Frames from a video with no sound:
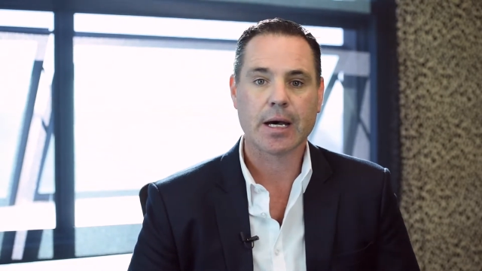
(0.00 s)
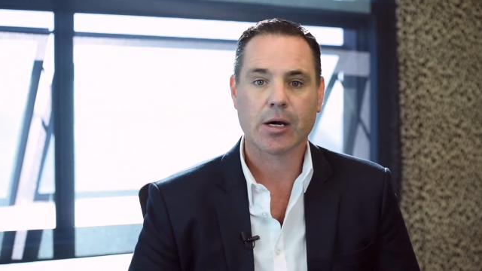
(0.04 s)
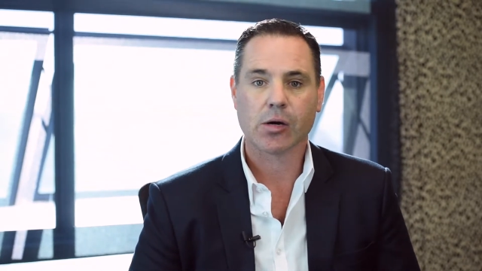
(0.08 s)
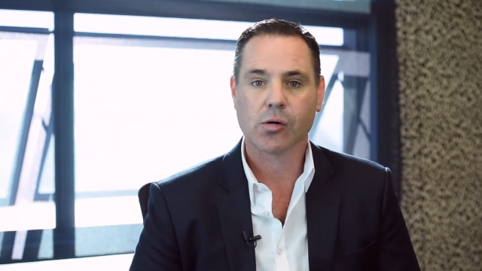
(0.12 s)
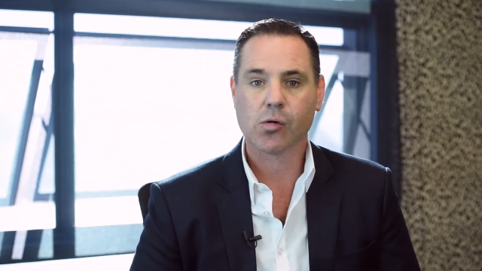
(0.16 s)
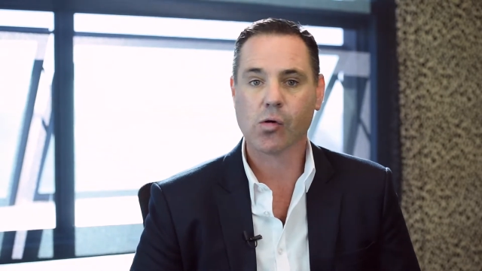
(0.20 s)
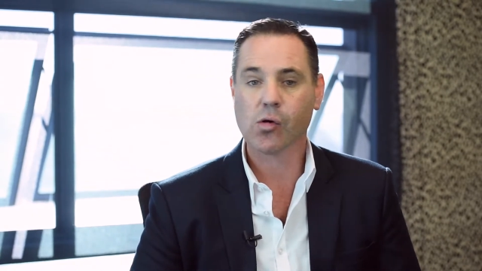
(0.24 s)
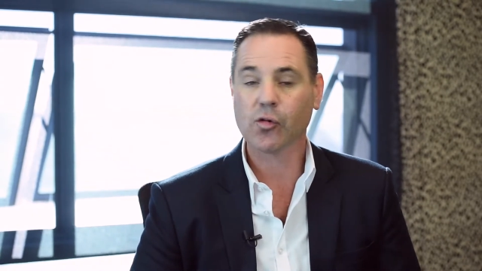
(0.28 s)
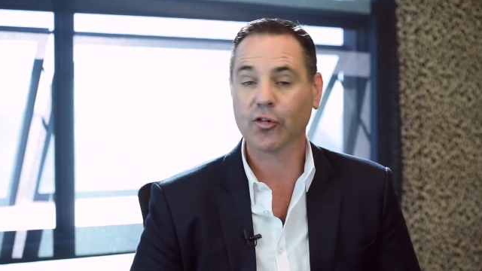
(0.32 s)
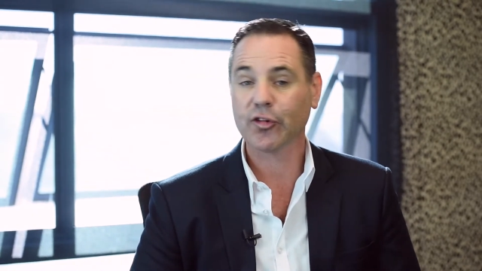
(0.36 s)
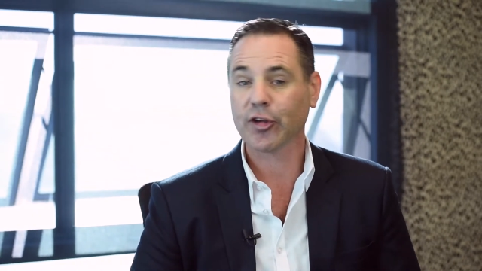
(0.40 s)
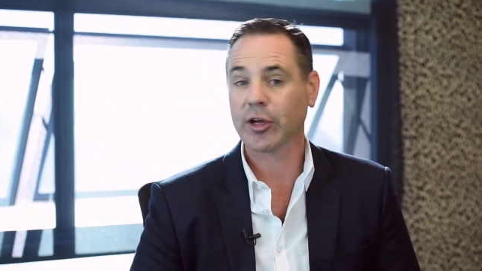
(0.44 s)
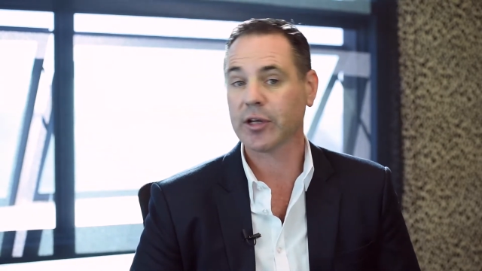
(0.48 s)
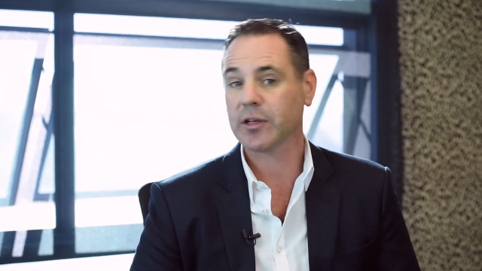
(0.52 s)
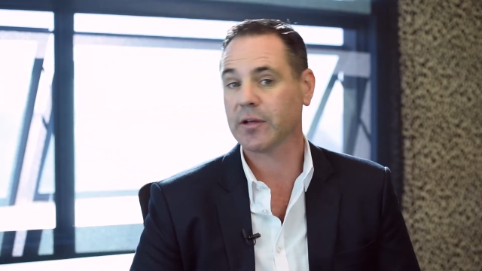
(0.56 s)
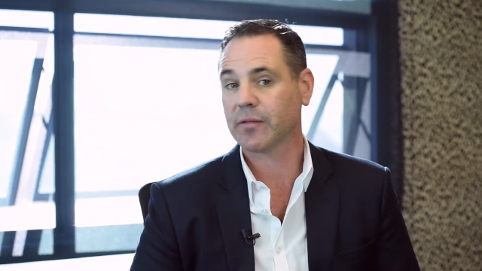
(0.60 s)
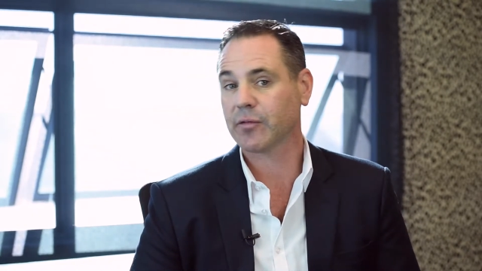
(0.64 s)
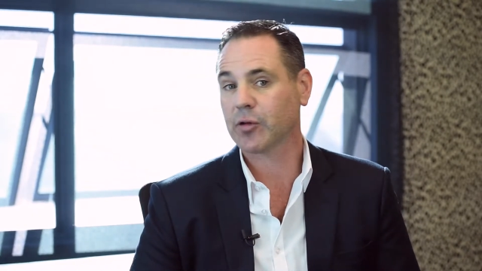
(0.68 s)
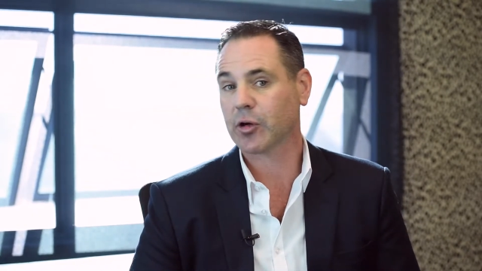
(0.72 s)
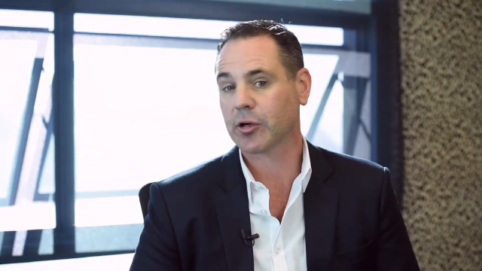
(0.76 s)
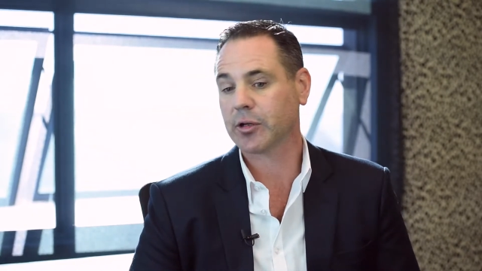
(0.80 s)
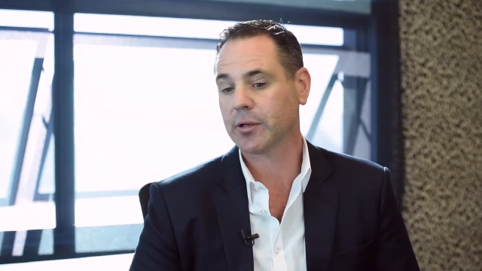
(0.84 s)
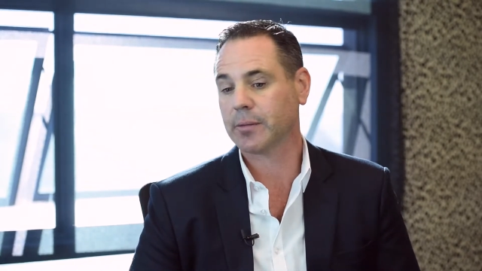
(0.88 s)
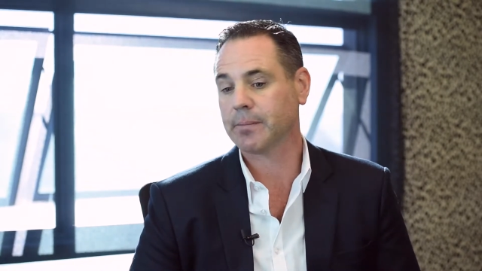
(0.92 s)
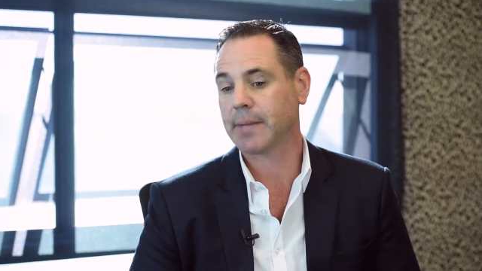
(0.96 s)
Also, you've
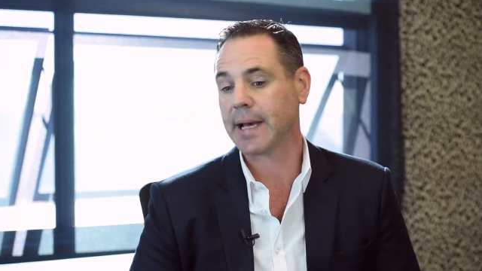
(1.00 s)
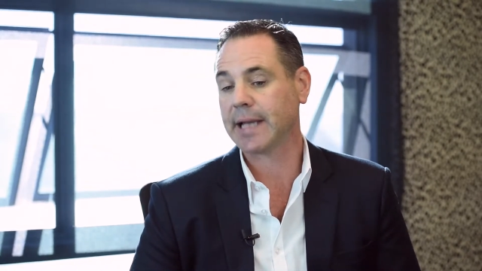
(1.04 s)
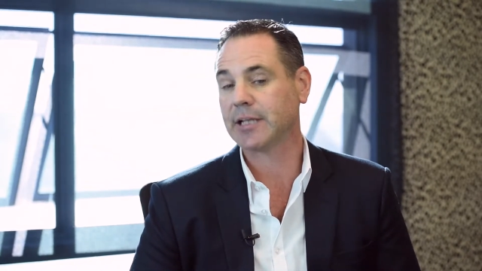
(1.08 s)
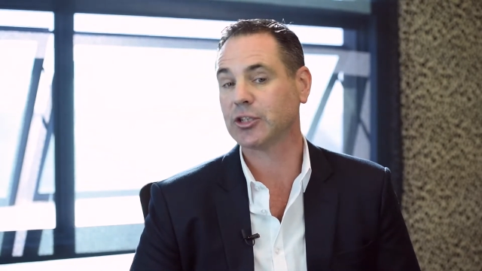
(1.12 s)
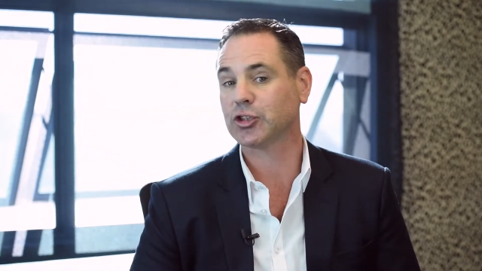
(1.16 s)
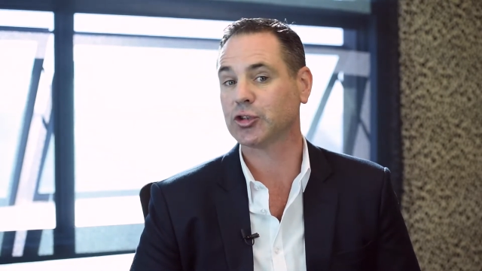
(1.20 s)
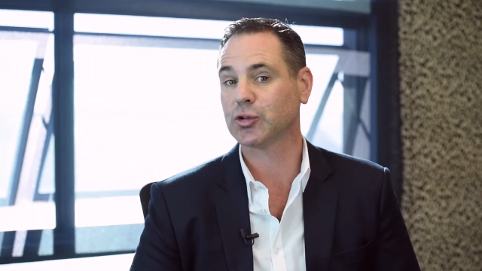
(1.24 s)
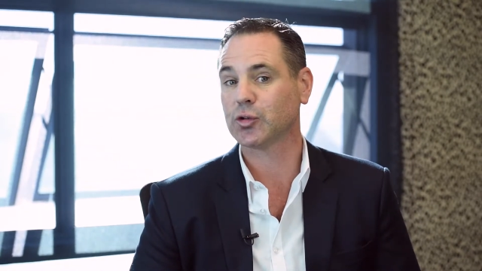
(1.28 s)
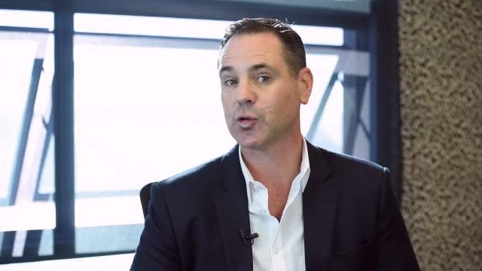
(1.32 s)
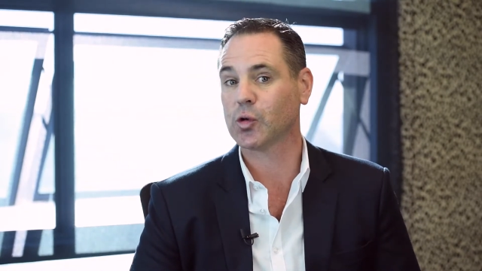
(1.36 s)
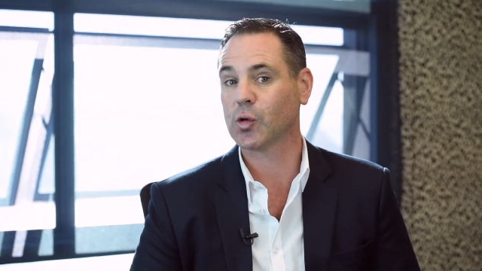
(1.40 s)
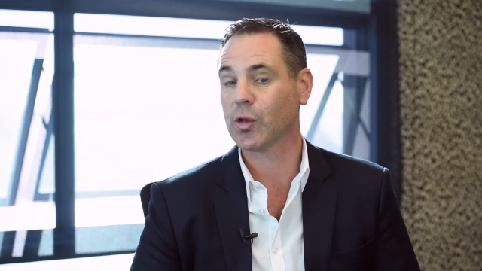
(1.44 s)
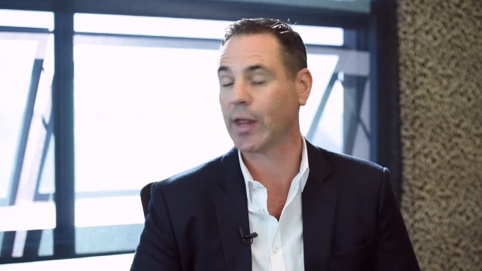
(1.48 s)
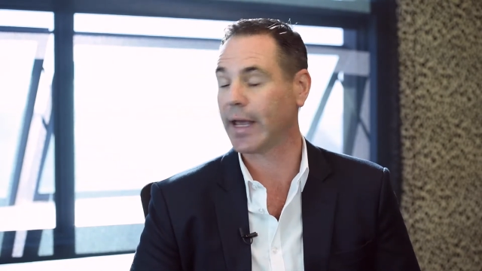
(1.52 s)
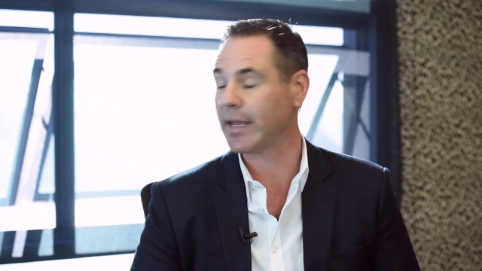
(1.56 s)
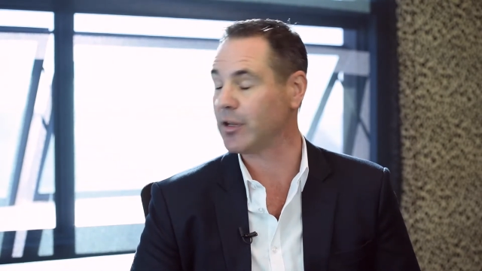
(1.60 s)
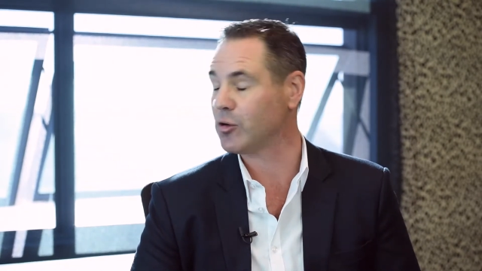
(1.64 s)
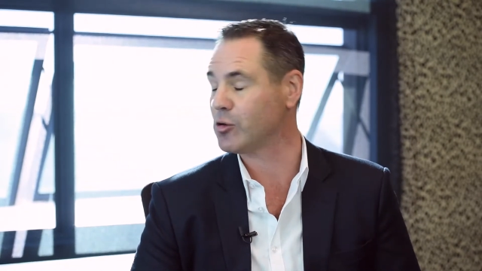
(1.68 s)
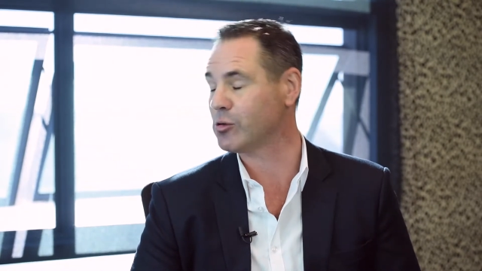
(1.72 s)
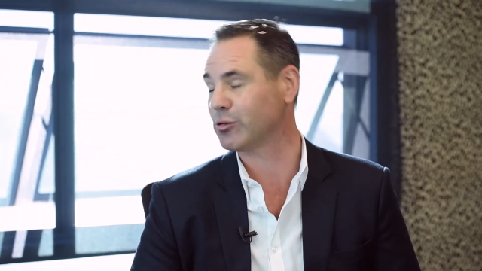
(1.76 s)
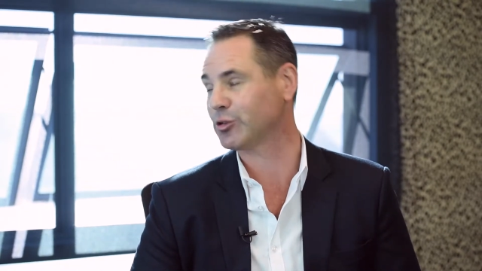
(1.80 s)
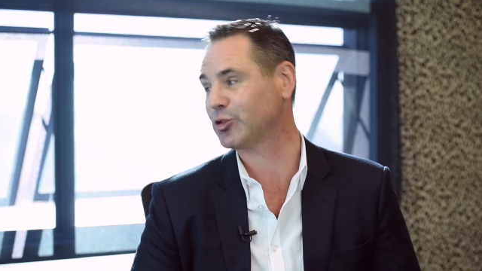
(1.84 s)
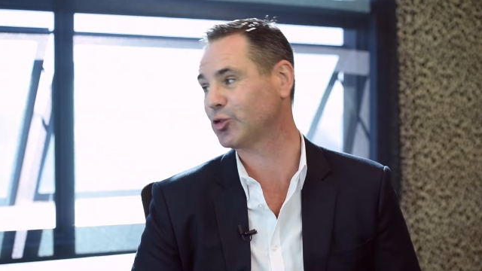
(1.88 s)
got to make sure that your